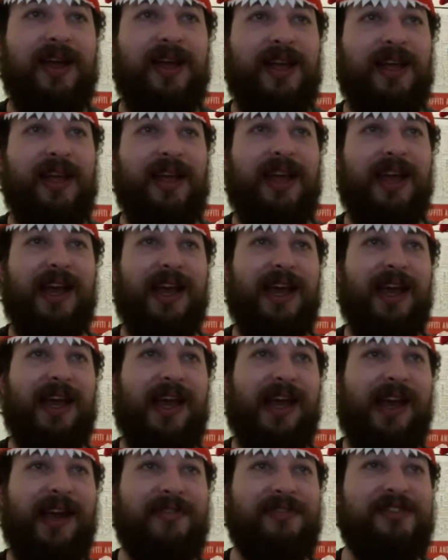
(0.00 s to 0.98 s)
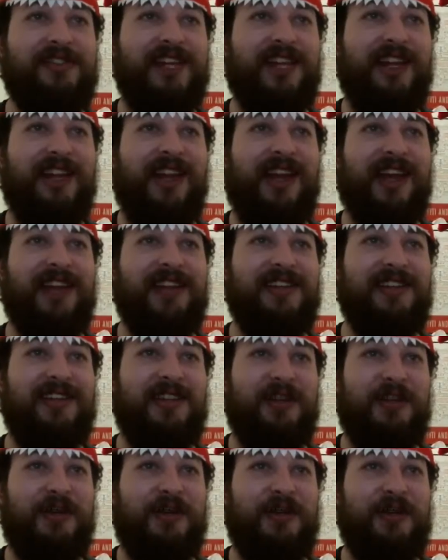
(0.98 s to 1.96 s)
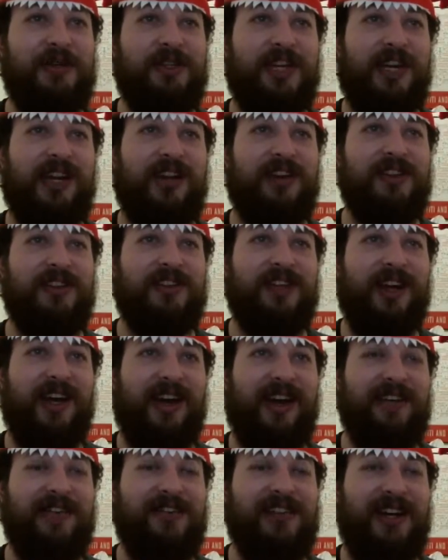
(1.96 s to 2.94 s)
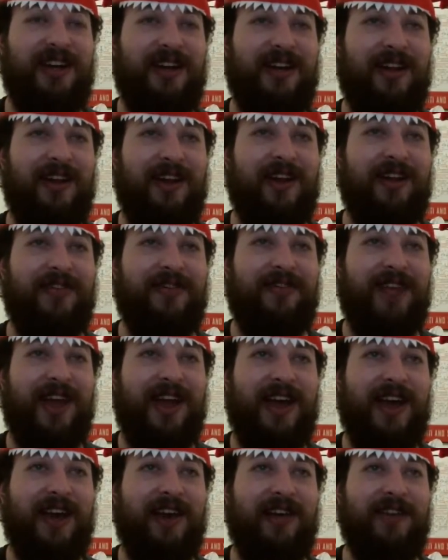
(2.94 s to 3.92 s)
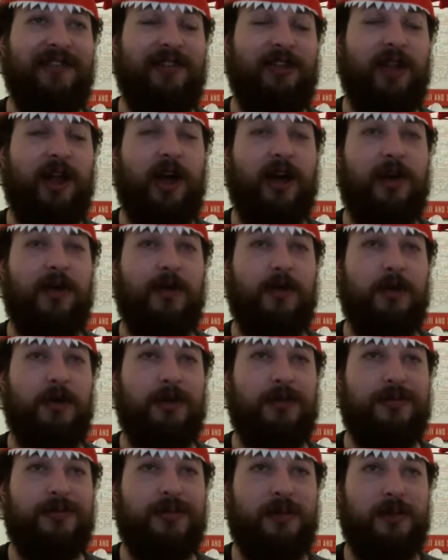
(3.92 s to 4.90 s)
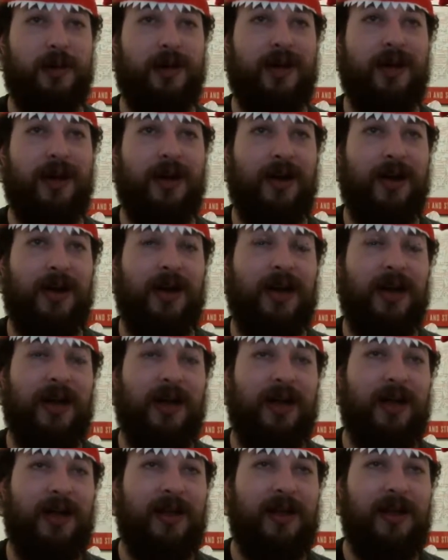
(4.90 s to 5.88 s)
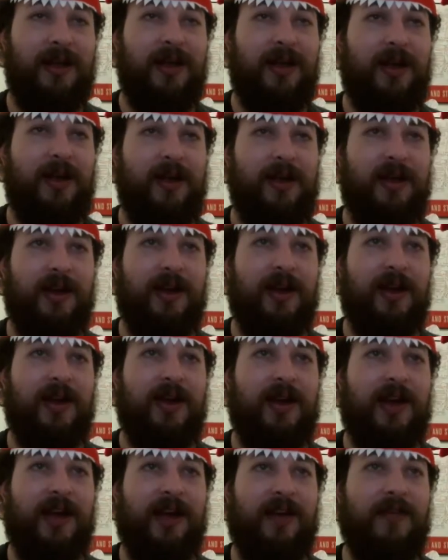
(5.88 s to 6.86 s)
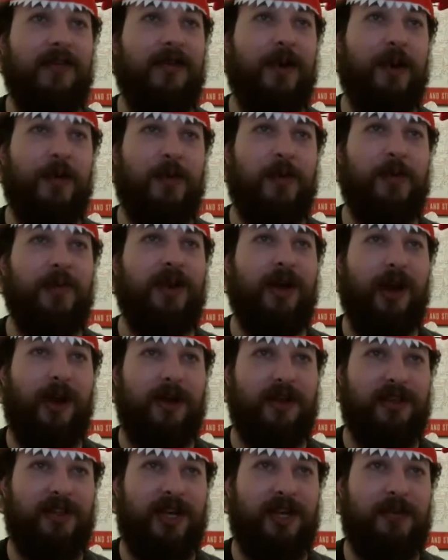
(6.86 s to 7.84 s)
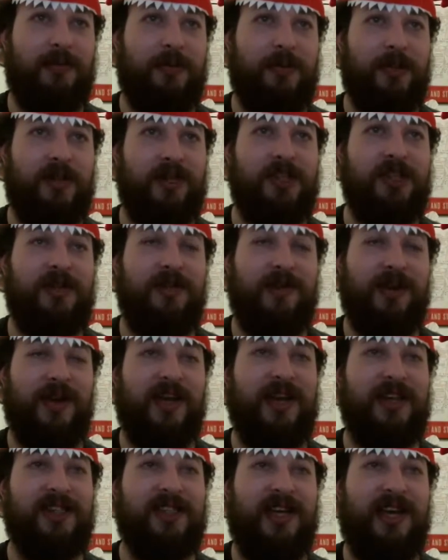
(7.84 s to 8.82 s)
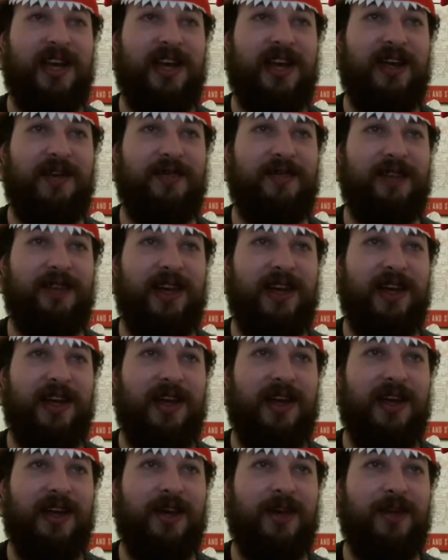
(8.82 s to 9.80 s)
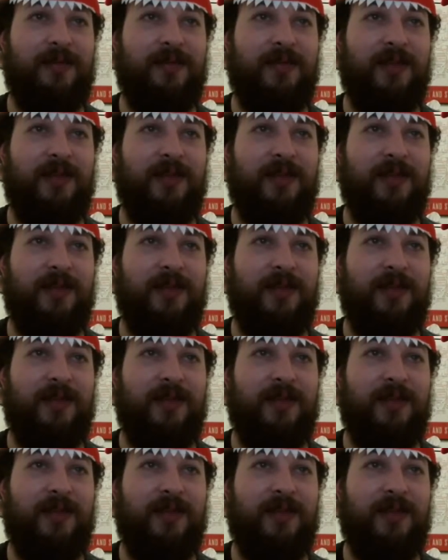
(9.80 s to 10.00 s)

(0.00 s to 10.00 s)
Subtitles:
Yeah, I've seen that too, Shadow Song. I've seen a lot of that in a lot of rooms where you're gonna die of carbon monoxide poisoning because they have the